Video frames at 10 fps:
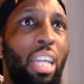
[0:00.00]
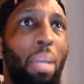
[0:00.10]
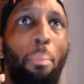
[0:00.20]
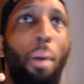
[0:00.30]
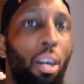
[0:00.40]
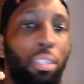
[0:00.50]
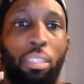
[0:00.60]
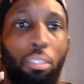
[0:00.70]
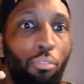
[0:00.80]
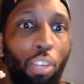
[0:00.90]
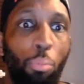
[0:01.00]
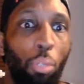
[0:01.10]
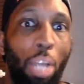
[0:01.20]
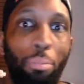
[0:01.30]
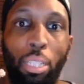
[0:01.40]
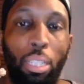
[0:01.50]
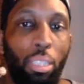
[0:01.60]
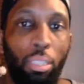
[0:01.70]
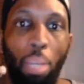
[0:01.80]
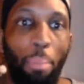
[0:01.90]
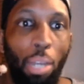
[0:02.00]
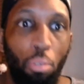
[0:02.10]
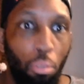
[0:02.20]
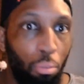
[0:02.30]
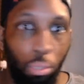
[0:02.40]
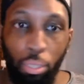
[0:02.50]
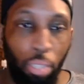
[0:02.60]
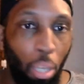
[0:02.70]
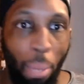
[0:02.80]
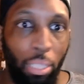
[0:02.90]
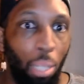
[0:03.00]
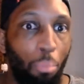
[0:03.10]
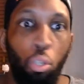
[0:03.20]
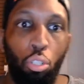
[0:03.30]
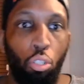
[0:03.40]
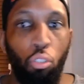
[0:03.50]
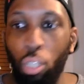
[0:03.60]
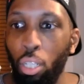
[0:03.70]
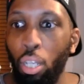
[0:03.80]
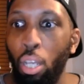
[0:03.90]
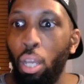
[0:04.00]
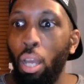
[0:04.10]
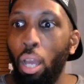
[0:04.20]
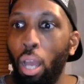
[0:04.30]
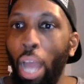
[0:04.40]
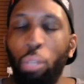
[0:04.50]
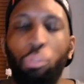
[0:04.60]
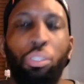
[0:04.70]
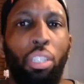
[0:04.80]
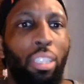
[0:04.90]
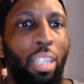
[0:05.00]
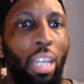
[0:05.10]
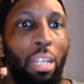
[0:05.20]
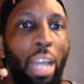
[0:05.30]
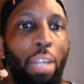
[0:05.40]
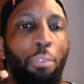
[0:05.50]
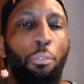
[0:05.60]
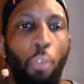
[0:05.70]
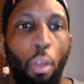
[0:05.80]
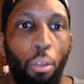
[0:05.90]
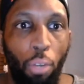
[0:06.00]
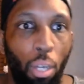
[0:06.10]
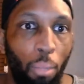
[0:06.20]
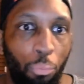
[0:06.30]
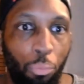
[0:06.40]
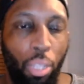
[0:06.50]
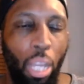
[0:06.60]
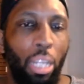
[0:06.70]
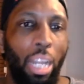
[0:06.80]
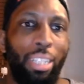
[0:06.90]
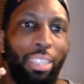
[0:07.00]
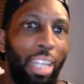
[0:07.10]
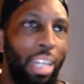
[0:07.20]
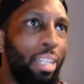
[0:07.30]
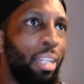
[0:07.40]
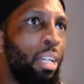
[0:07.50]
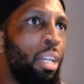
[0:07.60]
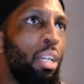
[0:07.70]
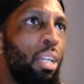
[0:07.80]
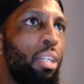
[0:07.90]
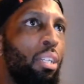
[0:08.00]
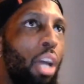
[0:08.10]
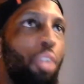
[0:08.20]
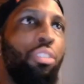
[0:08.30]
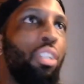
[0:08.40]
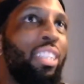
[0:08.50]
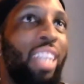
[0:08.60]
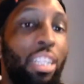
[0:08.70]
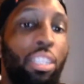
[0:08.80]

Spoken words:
past Red Bull Leipzig somehow, by some hook and crook, I don't see us getting any further than, let's say, I don't see us getting to